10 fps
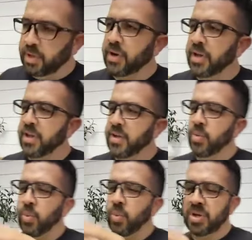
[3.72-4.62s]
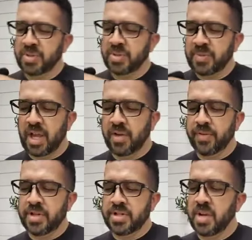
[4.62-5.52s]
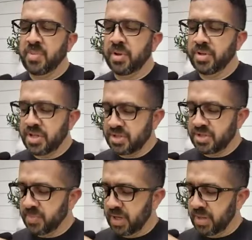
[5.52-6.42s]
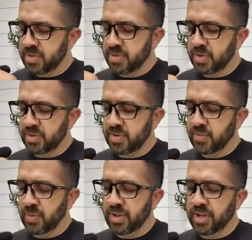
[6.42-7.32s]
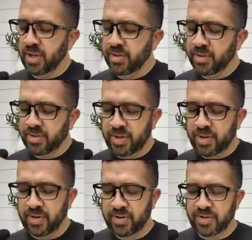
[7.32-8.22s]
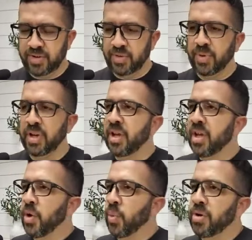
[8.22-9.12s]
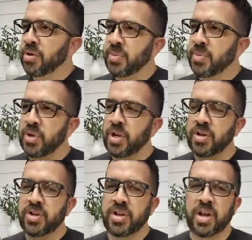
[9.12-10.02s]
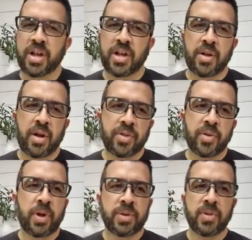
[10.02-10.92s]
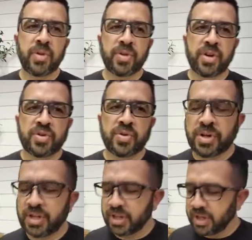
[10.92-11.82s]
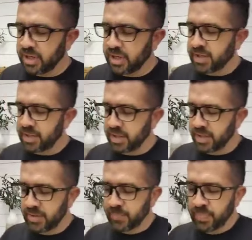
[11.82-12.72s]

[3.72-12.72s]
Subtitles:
All right. Welcome to Calvary Chapel Artesia. My name is Joseph, one of the elders here. Just want to welcome you here tonight. Also welcome those that are joining on